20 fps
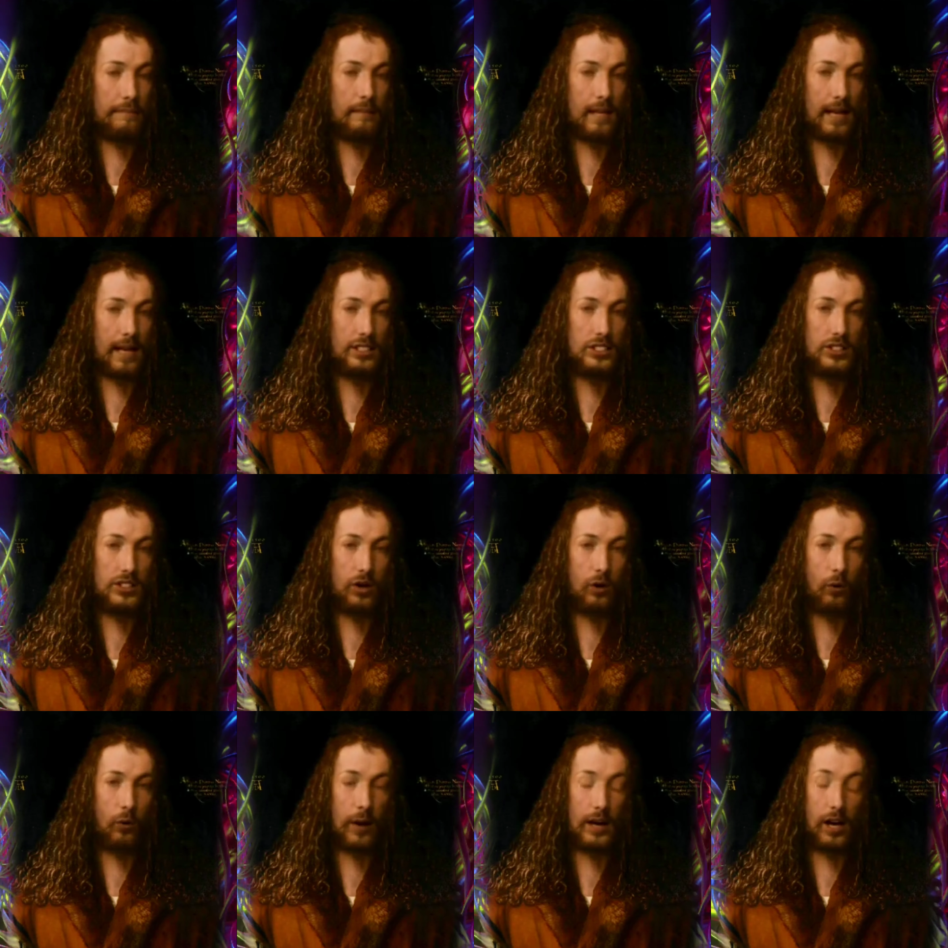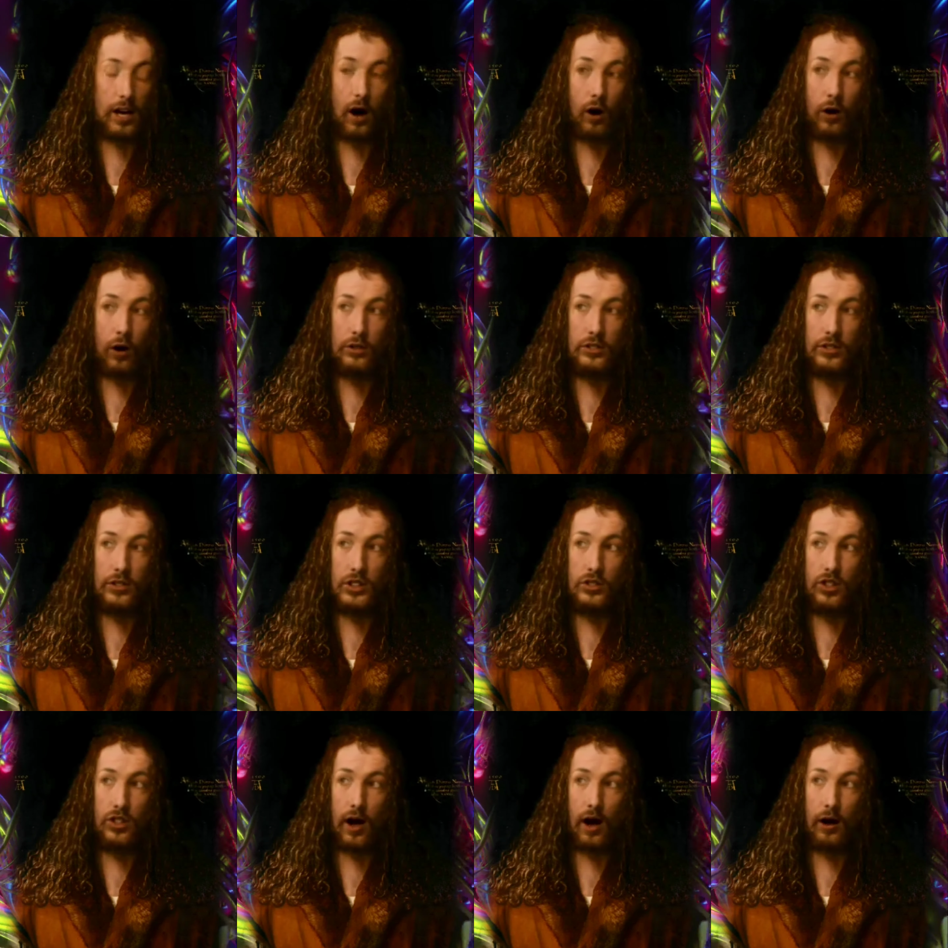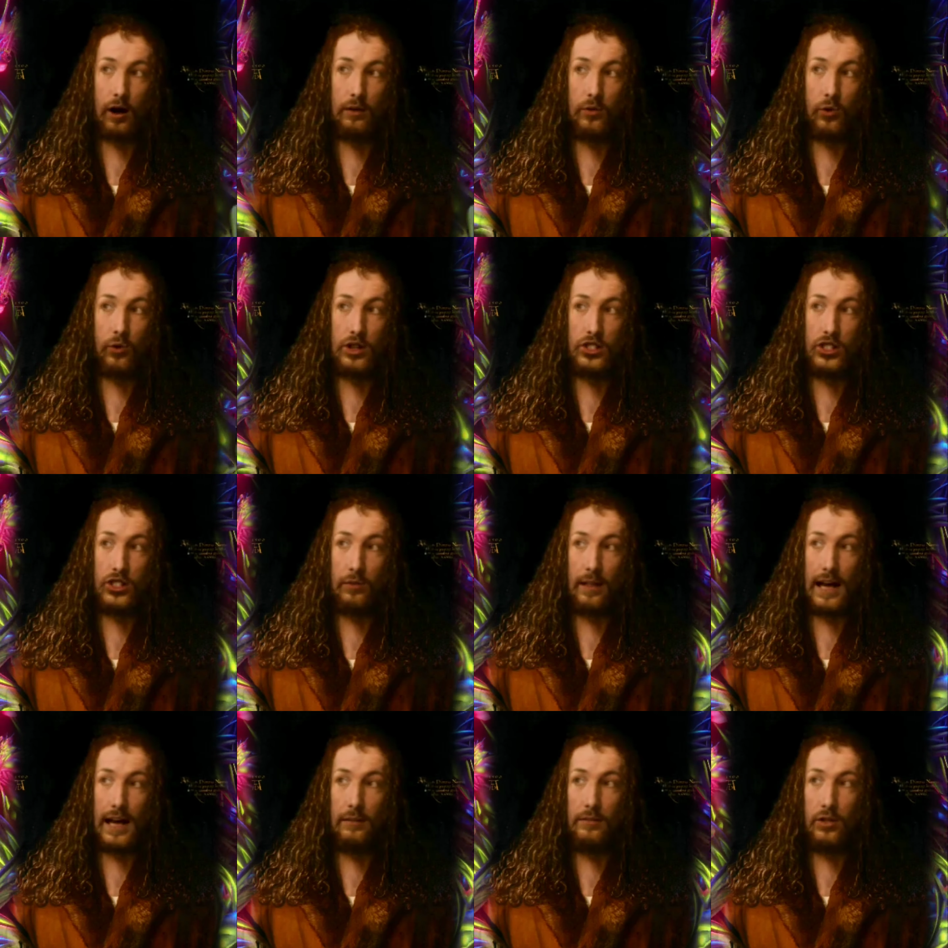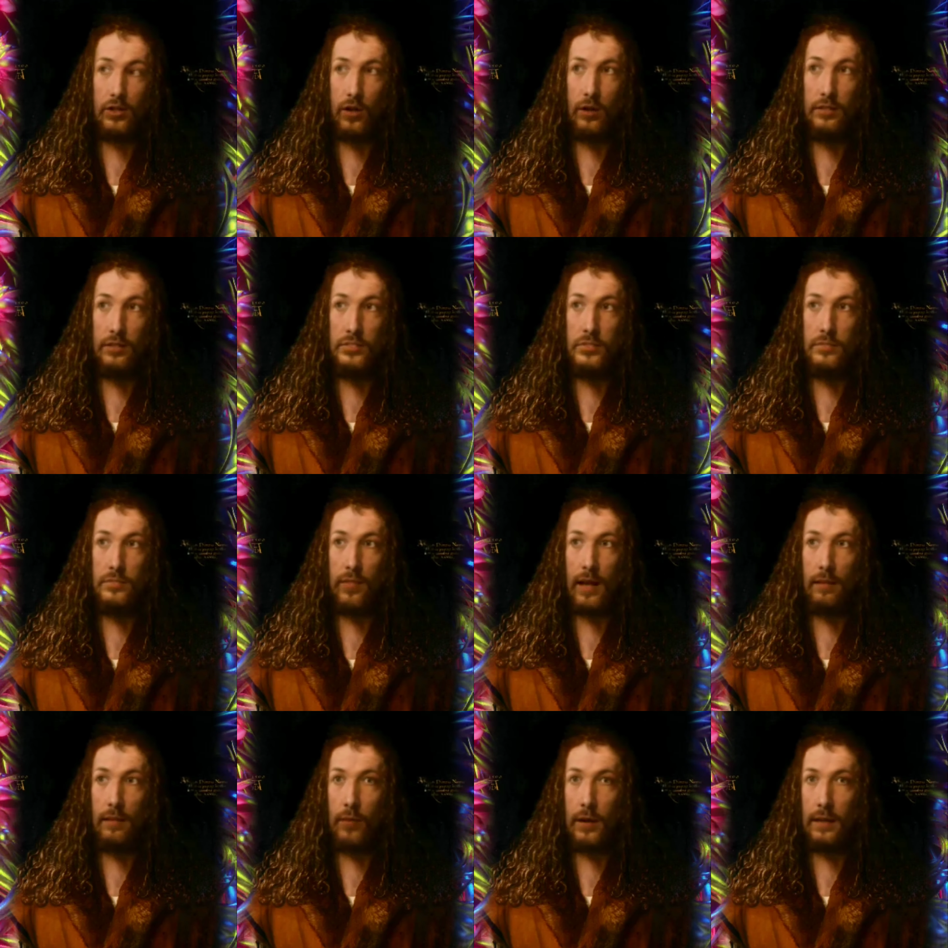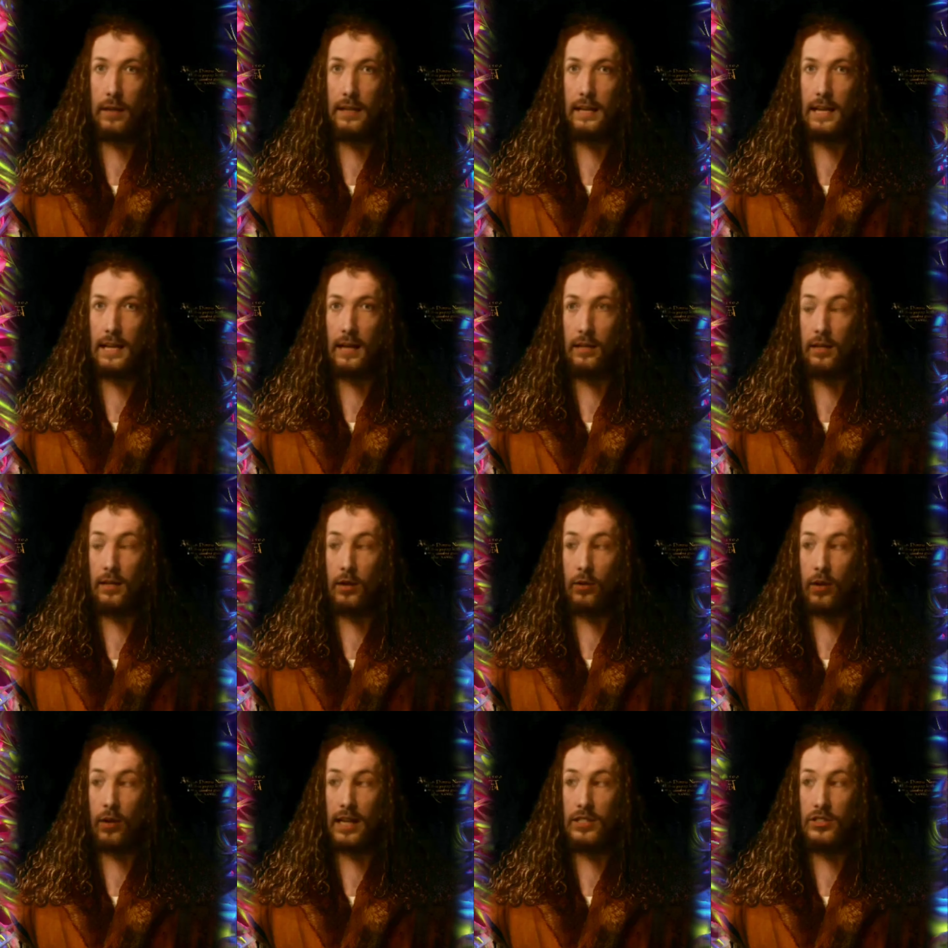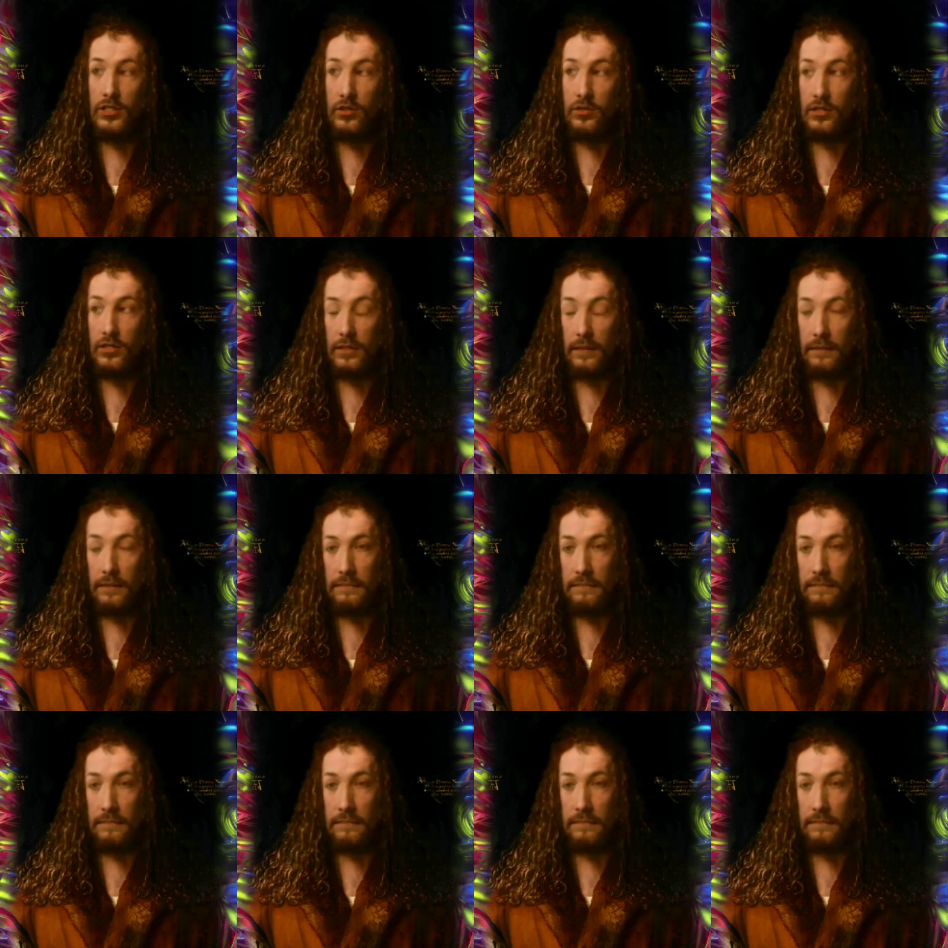it still recalls the strong Christian influences prevalent in the Middle Ages.